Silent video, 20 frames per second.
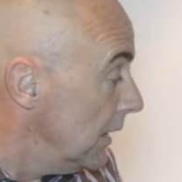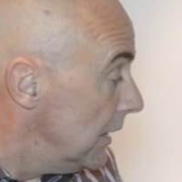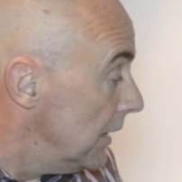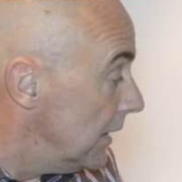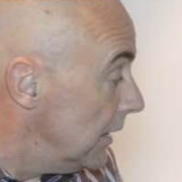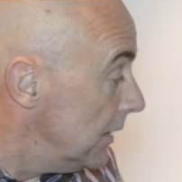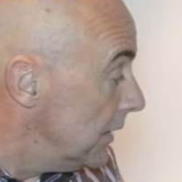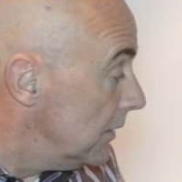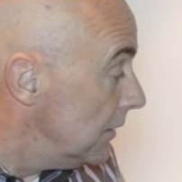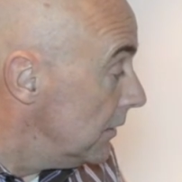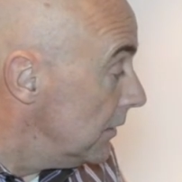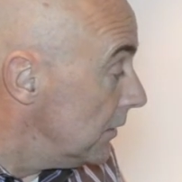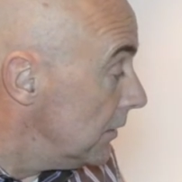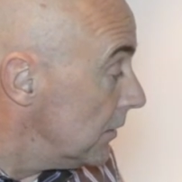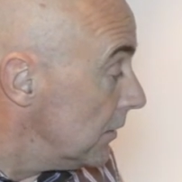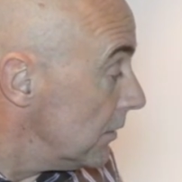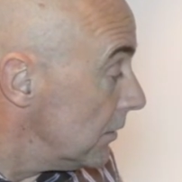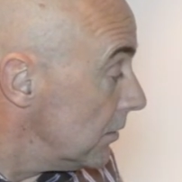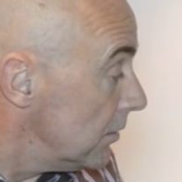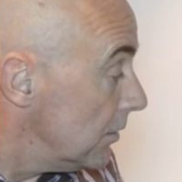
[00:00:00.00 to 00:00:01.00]
And
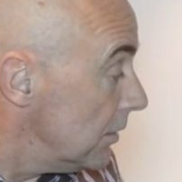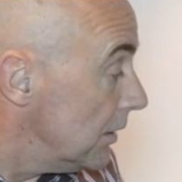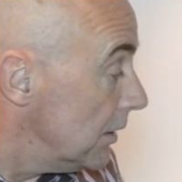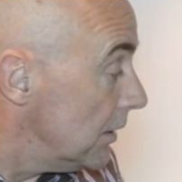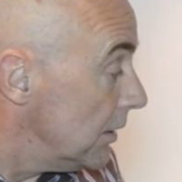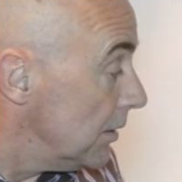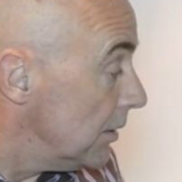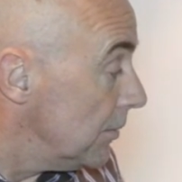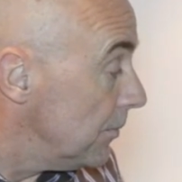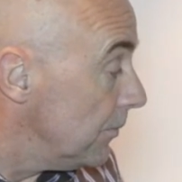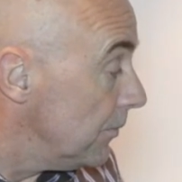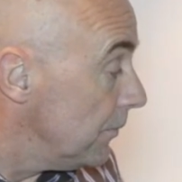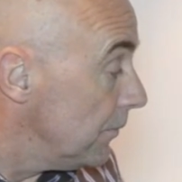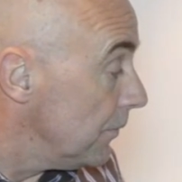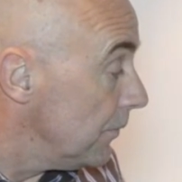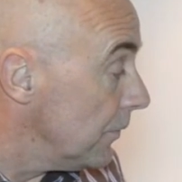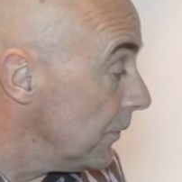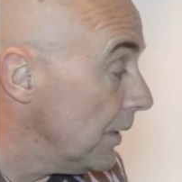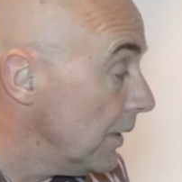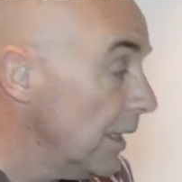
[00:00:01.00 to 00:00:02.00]

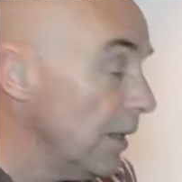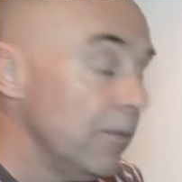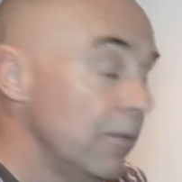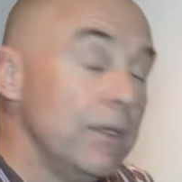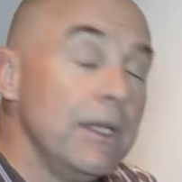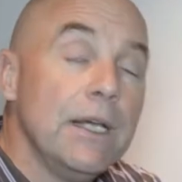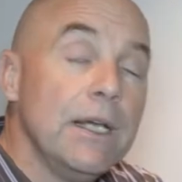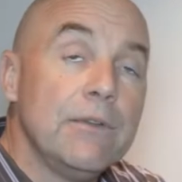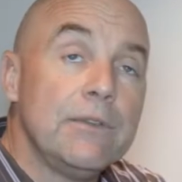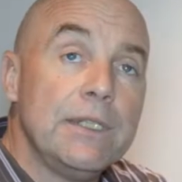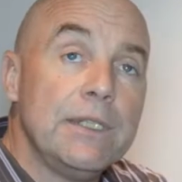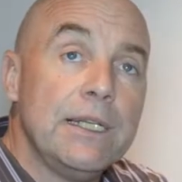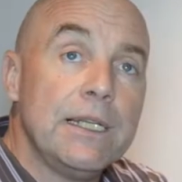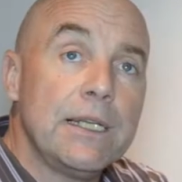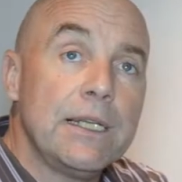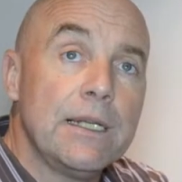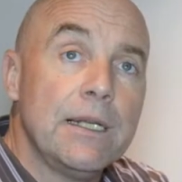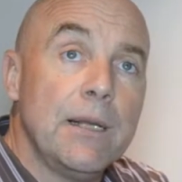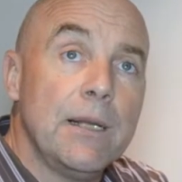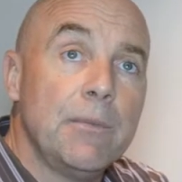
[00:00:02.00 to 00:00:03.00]
we have
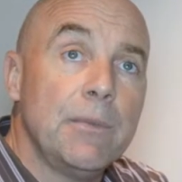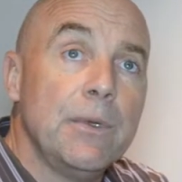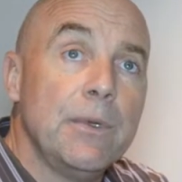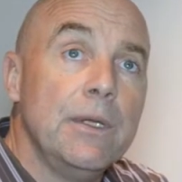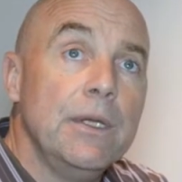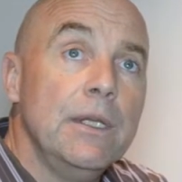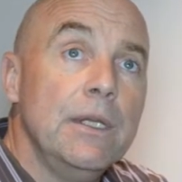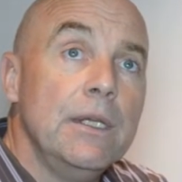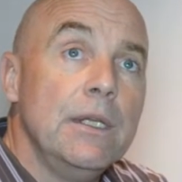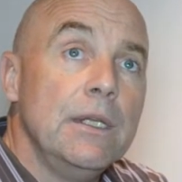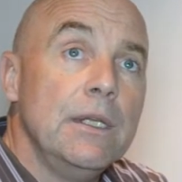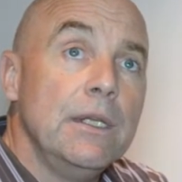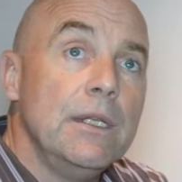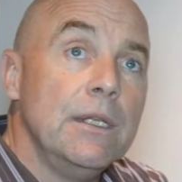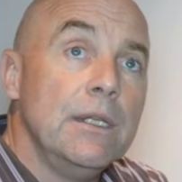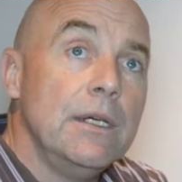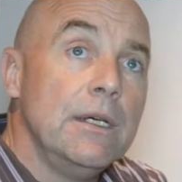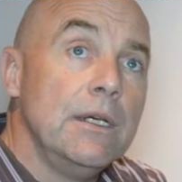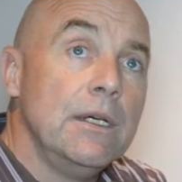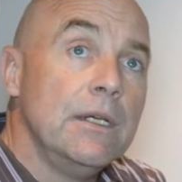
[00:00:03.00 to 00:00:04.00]
taken up
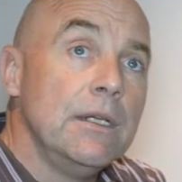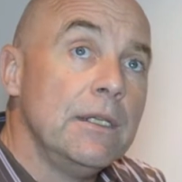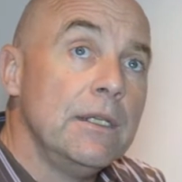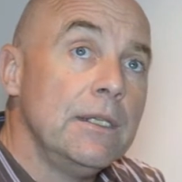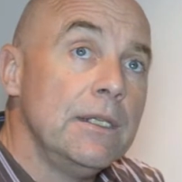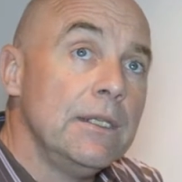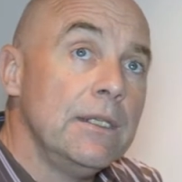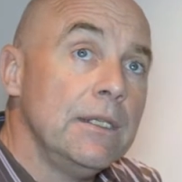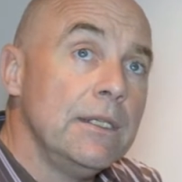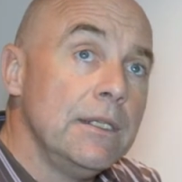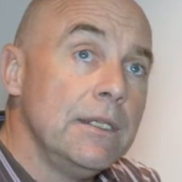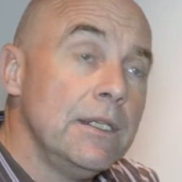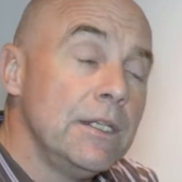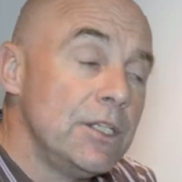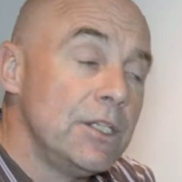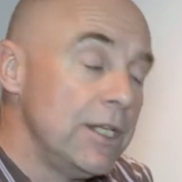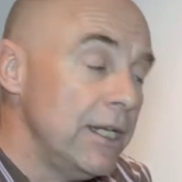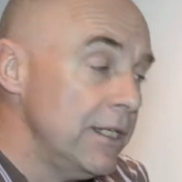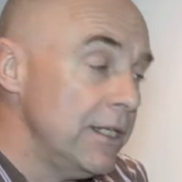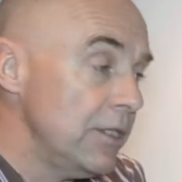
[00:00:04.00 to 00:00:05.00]
the
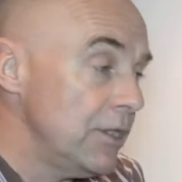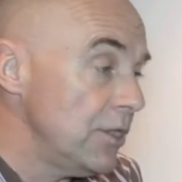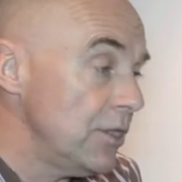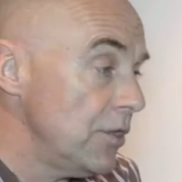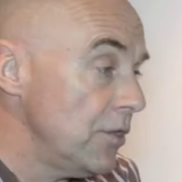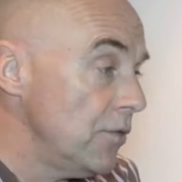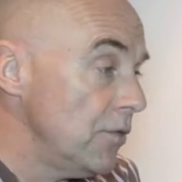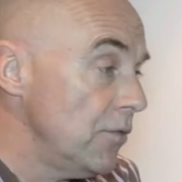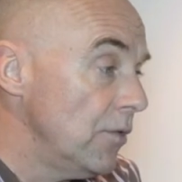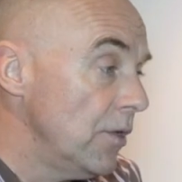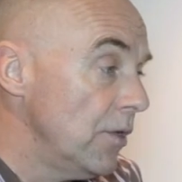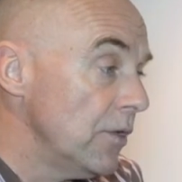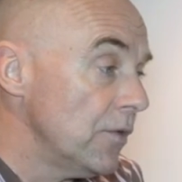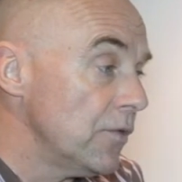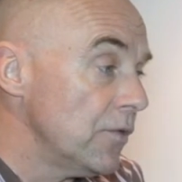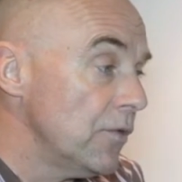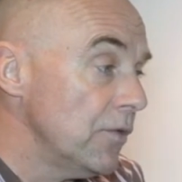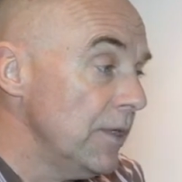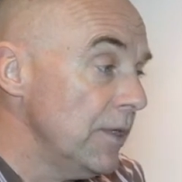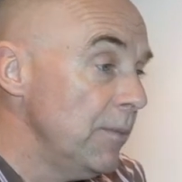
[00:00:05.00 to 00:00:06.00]
challenge to
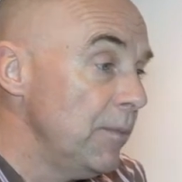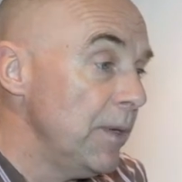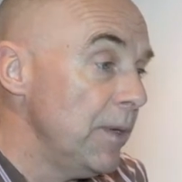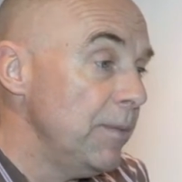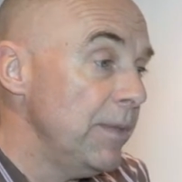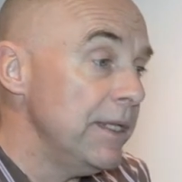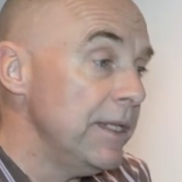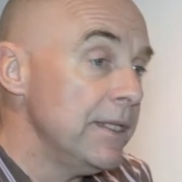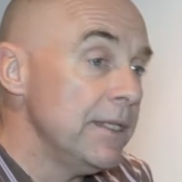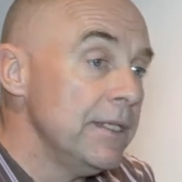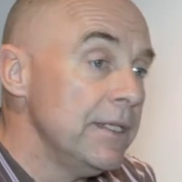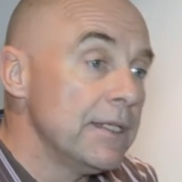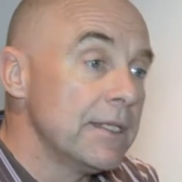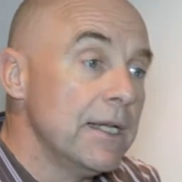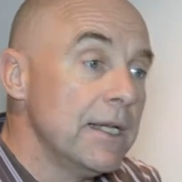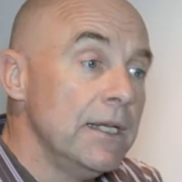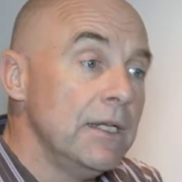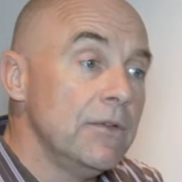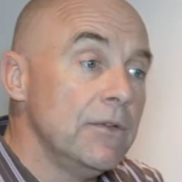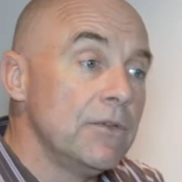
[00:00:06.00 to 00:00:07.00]
also implement this
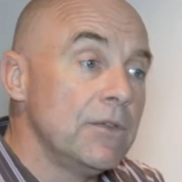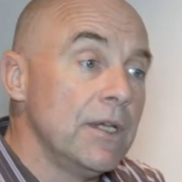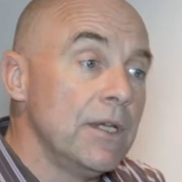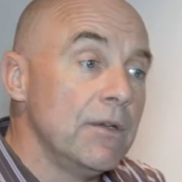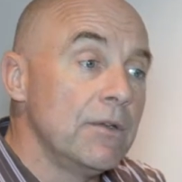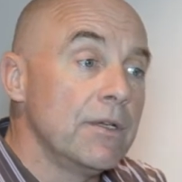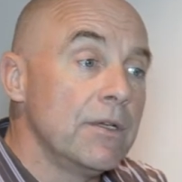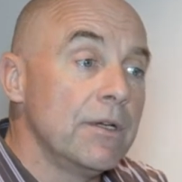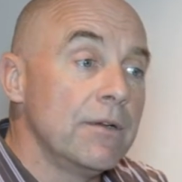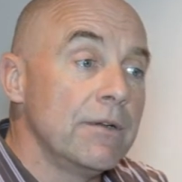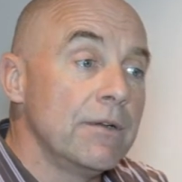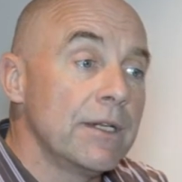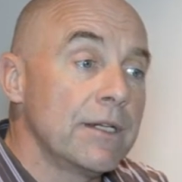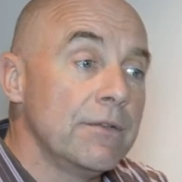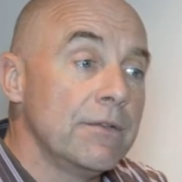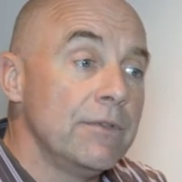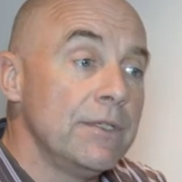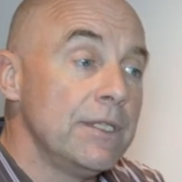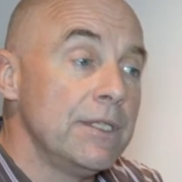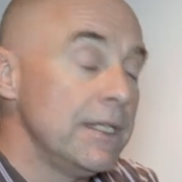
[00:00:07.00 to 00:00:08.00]
kind of sound
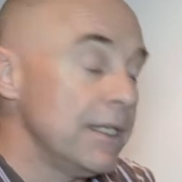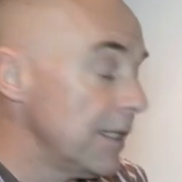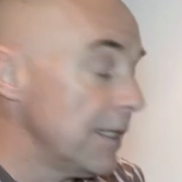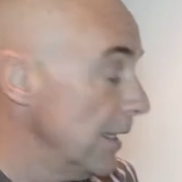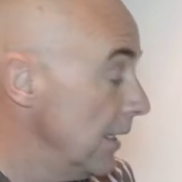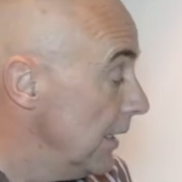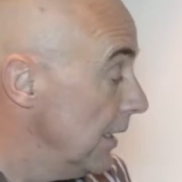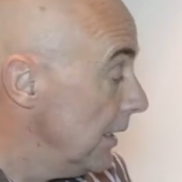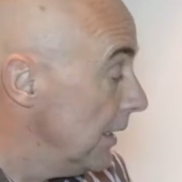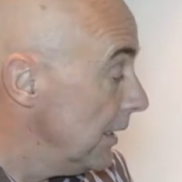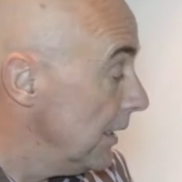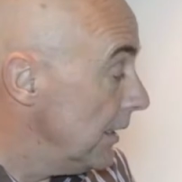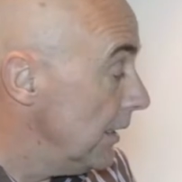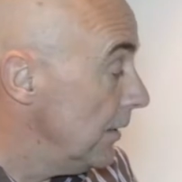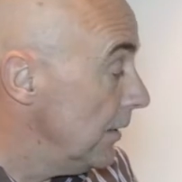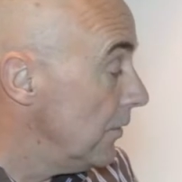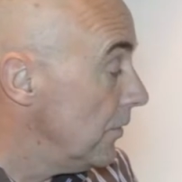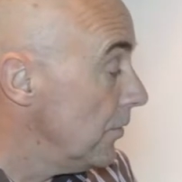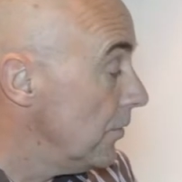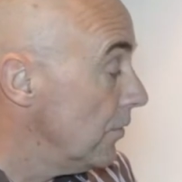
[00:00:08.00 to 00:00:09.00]
characteristic
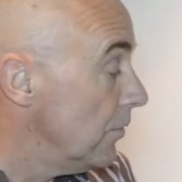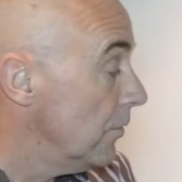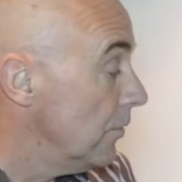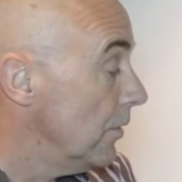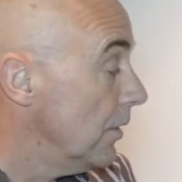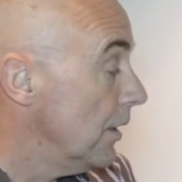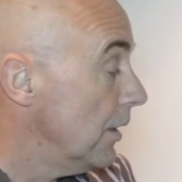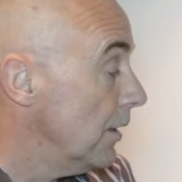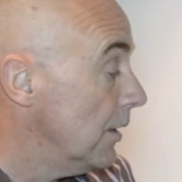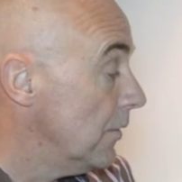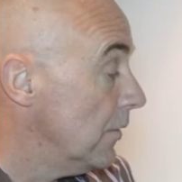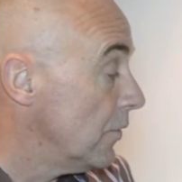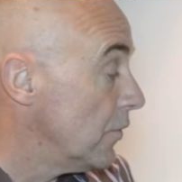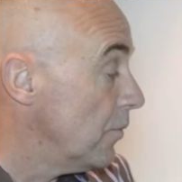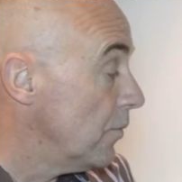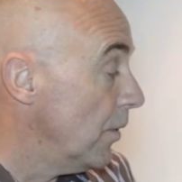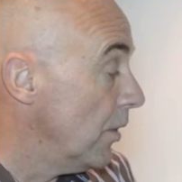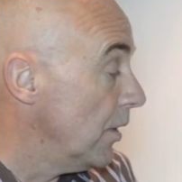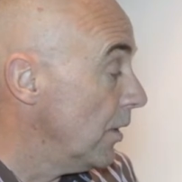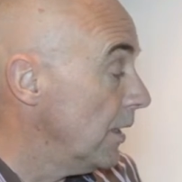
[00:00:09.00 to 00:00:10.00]
into a
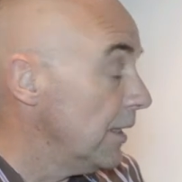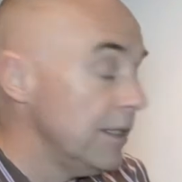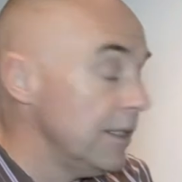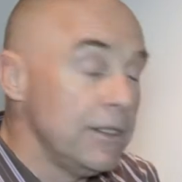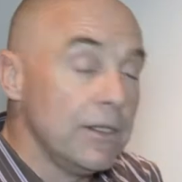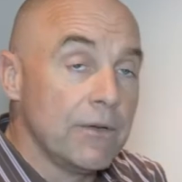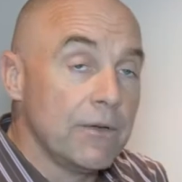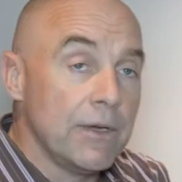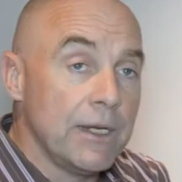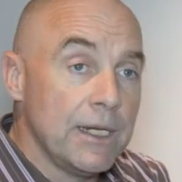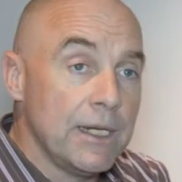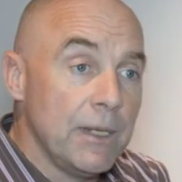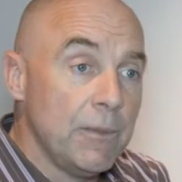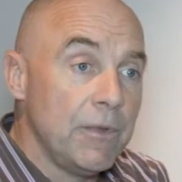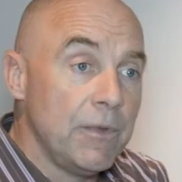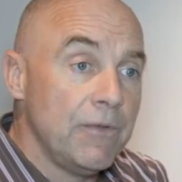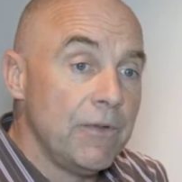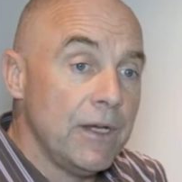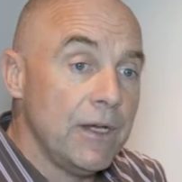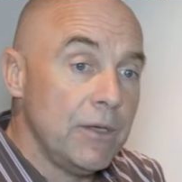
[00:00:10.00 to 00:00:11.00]
smaller integrated
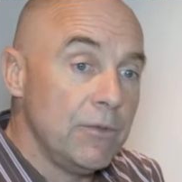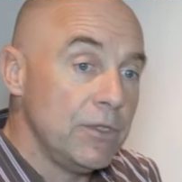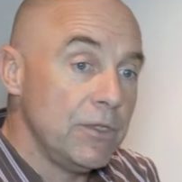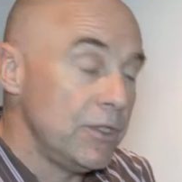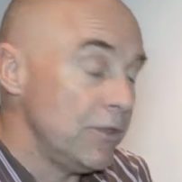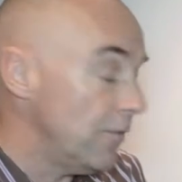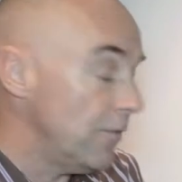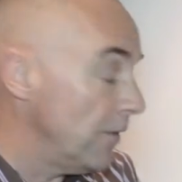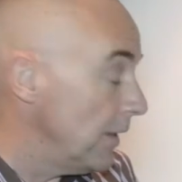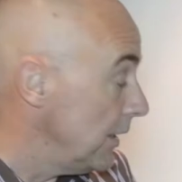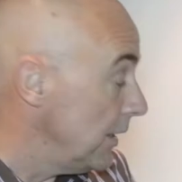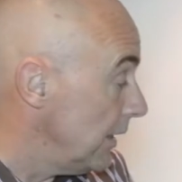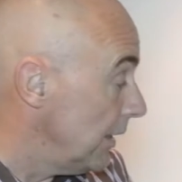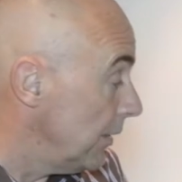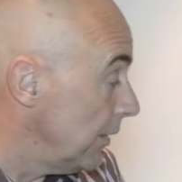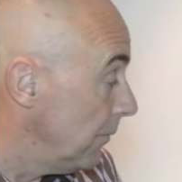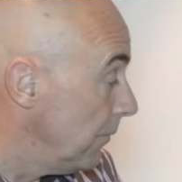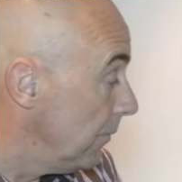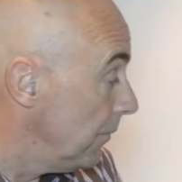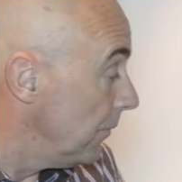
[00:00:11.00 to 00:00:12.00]
amplifier, which you find here.